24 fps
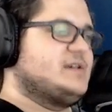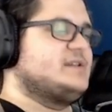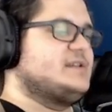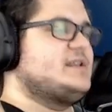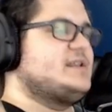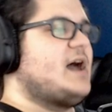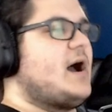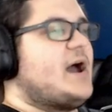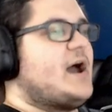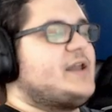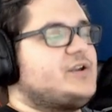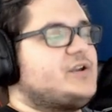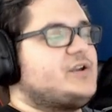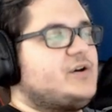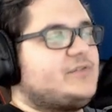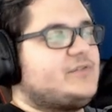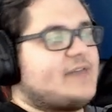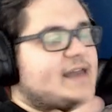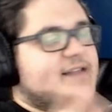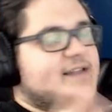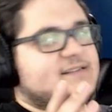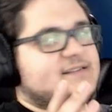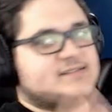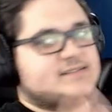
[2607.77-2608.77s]
Now, I know
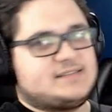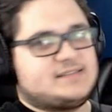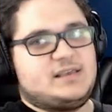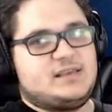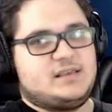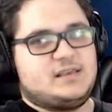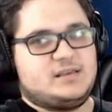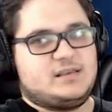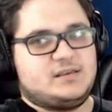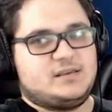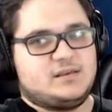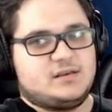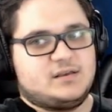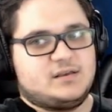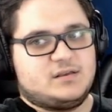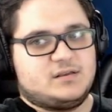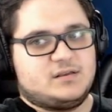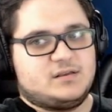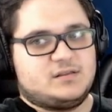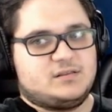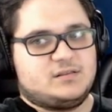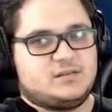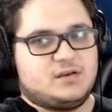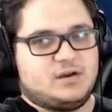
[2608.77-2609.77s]
that is the
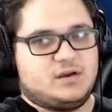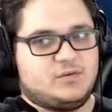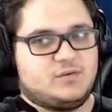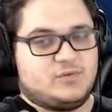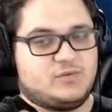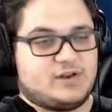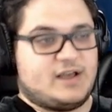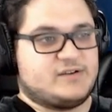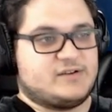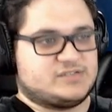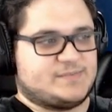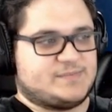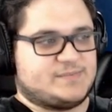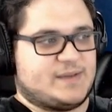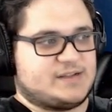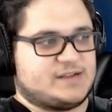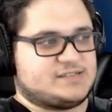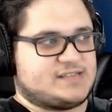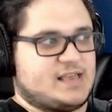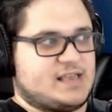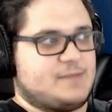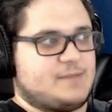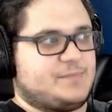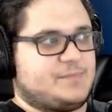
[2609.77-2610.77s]
what I was about to say,